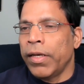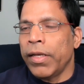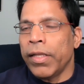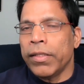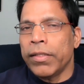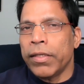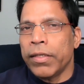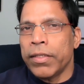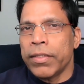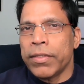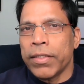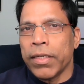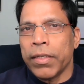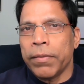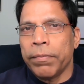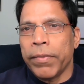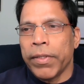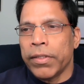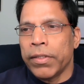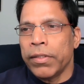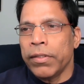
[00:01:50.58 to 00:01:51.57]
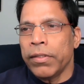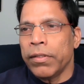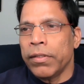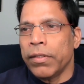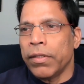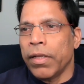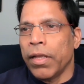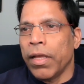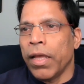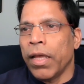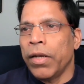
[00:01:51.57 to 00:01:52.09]
Click the reset button
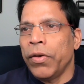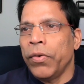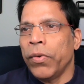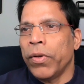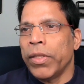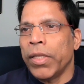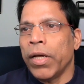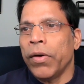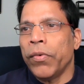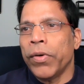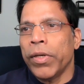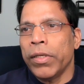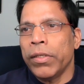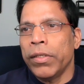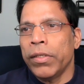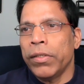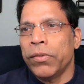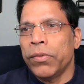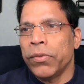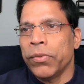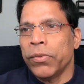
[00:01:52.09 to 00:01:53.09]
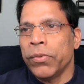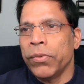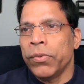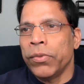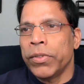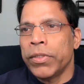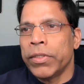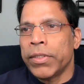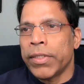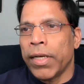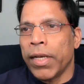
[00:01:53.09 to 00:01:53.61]
and you are now ready to
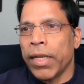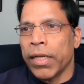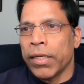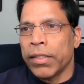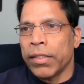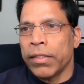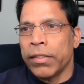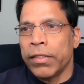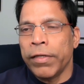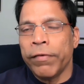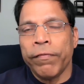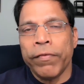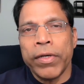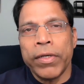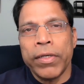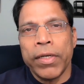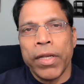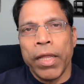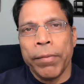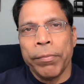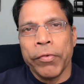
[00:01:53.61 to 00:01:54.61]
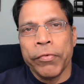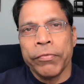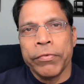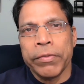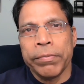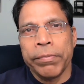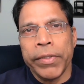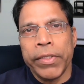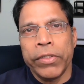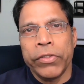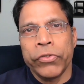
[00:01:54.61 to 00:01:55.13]
select a different type of
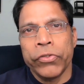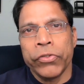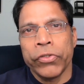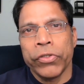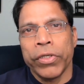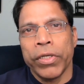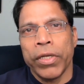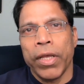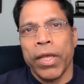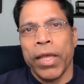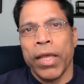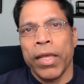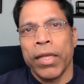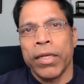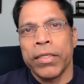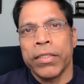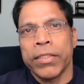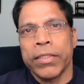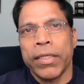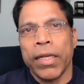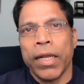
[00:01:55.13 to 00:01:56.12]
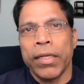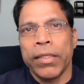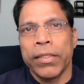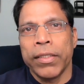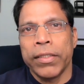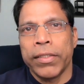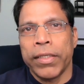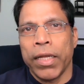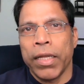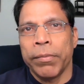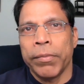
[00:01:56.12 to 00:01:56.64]
speech and start
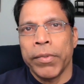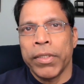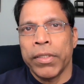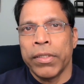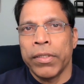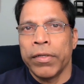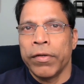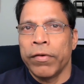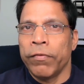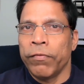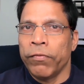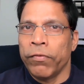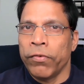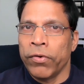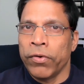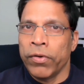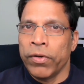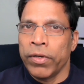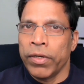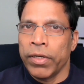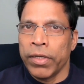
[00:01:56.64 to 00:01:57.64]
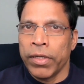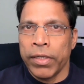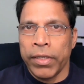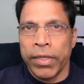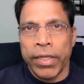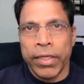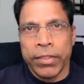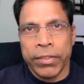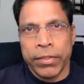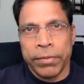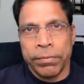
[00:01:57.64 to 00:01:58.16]
the timer for a
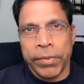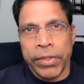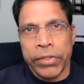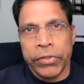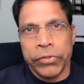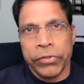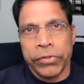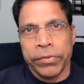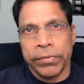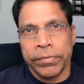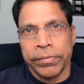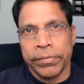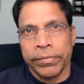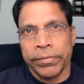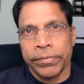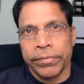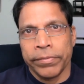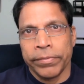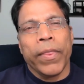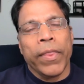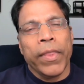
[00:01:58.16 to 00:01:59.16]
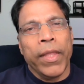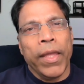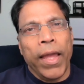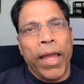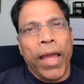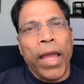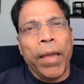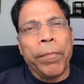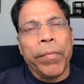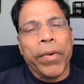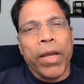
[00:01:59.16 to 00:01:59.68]
next speech.
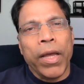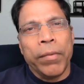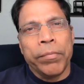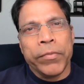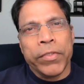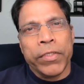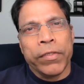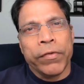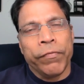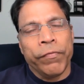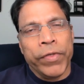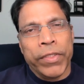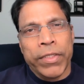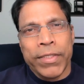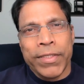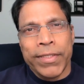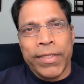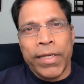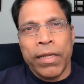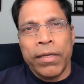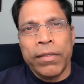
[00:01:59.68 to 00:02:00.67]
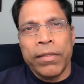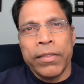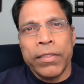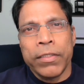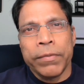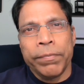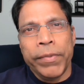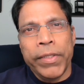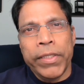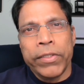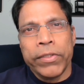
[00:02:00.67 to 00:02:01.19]
The app comes with
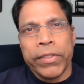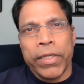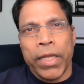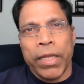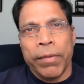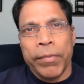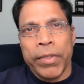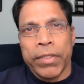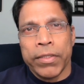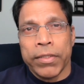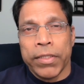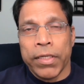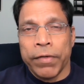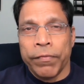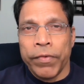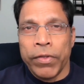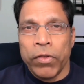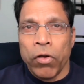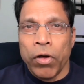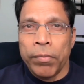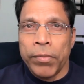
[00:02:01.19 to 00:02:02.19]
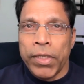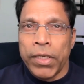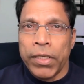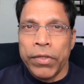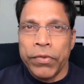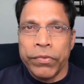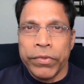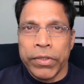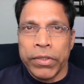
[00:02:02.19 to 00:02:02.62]
standard speech timings that we normally